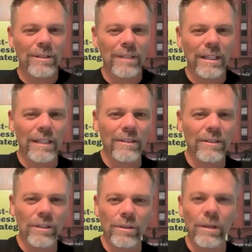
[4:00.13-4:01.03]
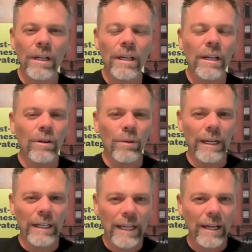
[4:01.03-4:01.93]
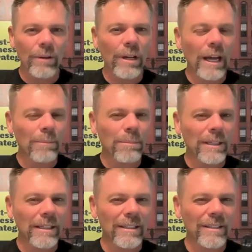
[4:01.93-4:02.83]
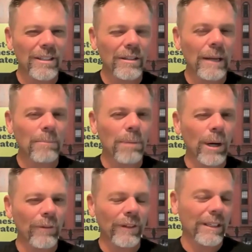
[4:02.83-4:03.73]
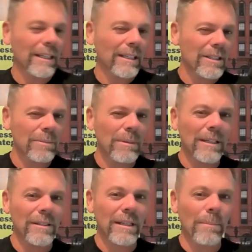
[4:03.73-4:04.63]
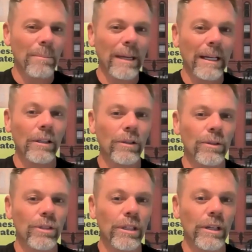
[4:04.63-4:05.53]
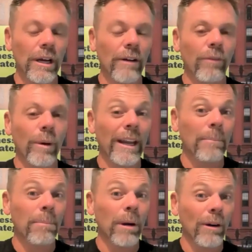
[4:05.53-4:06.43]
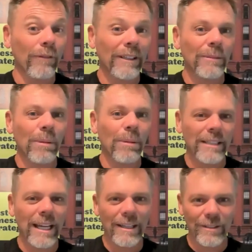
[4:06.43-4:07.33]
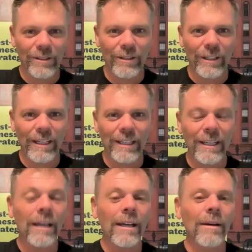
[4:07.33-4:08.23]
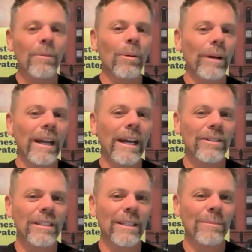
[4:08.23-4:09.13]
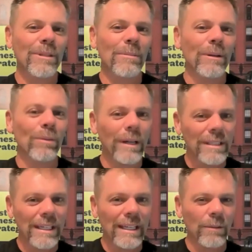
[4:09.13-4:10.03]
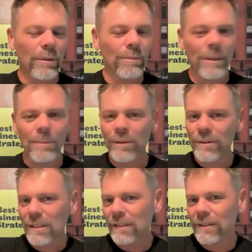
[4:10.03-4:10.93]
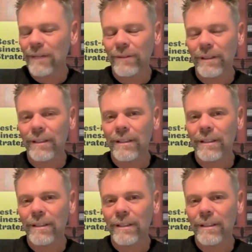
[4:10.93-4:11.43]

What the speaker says: that I do right now, not because they're not perfect. It's just because that my illusion of what a perfect podcast looked like, but what actually seems to be resonating with people is a little different.